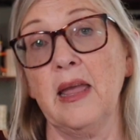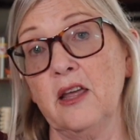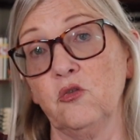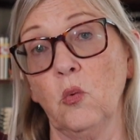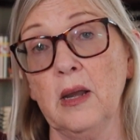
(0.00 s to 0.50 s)

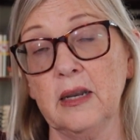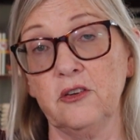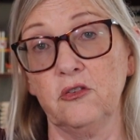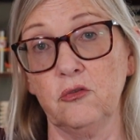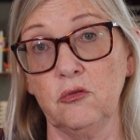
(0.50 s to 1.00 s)
as well
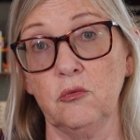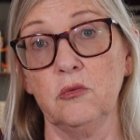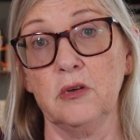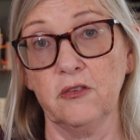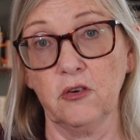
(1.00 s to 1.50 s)
as through
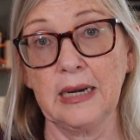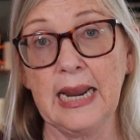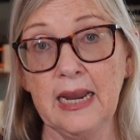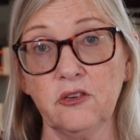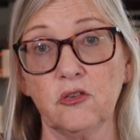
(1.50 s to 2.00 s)
different
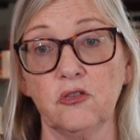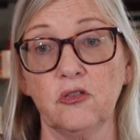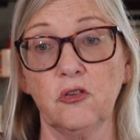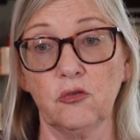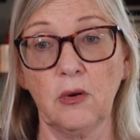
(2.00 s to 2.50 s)

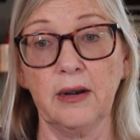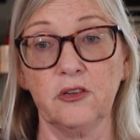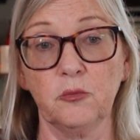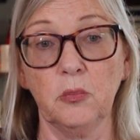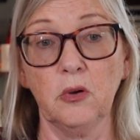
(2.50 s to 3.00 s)
cancers throughout
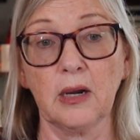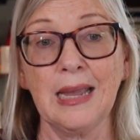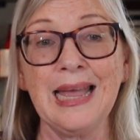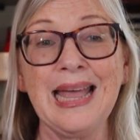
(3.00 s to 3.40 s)
his book,